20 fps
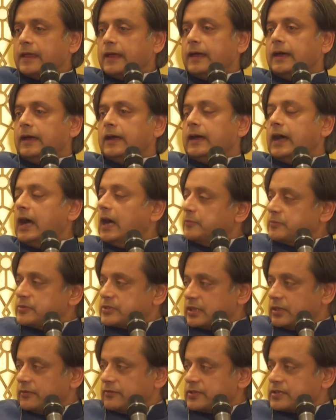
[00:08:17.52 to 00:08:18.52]
armed
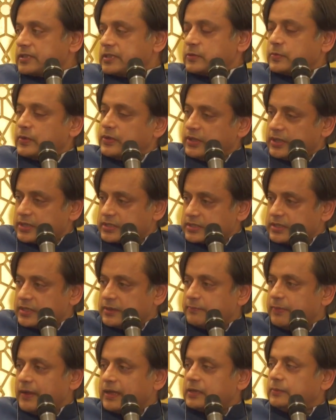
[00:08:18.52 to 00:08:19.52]
services, whether it's
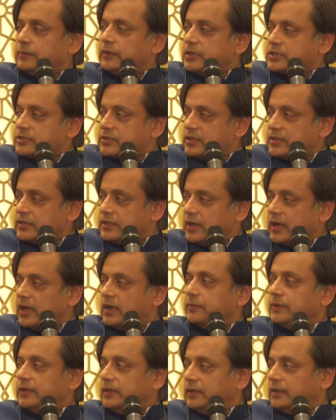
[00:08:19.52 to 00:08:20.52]
the paramilitary, the
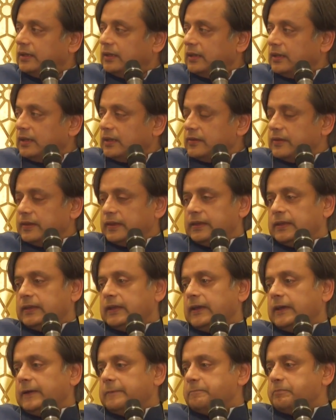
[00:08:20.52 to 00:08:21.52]
army,
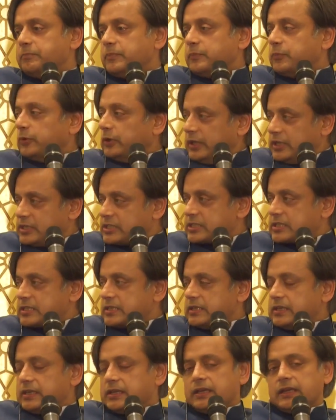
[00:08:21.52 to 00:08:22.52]
the police,
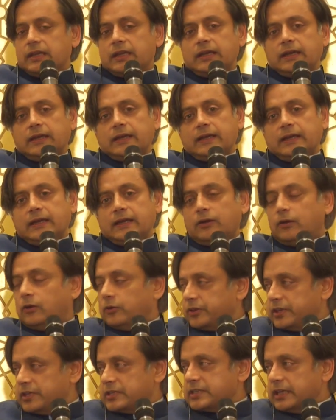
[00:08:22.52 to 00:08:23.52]

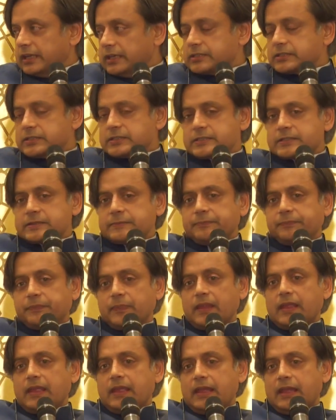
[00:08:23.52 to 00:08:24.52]
or the intelligence.
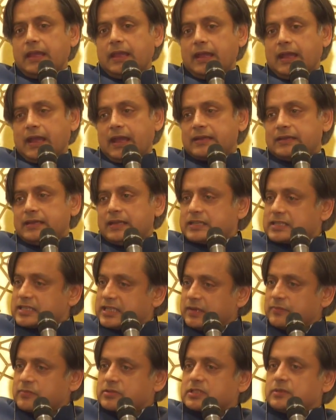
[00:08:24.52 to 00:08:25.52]
And it
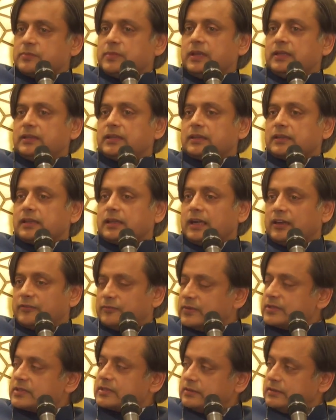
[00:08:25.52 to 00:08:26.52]
seems to me that the
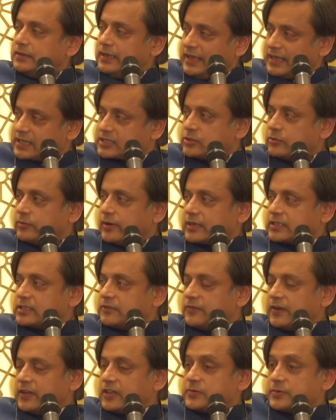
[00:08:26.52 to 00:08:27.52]
government needs to
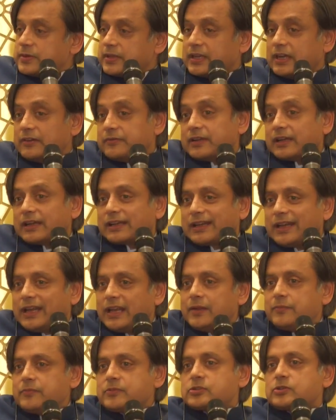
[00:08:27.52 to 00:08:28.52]
rectify this, but the government
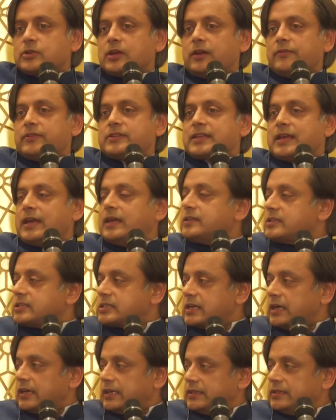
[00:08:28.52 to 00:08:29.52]
claims to have its hands
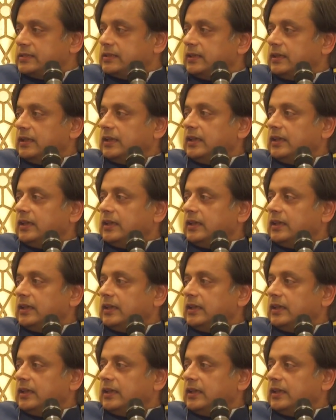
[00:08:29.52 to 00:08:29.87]
tied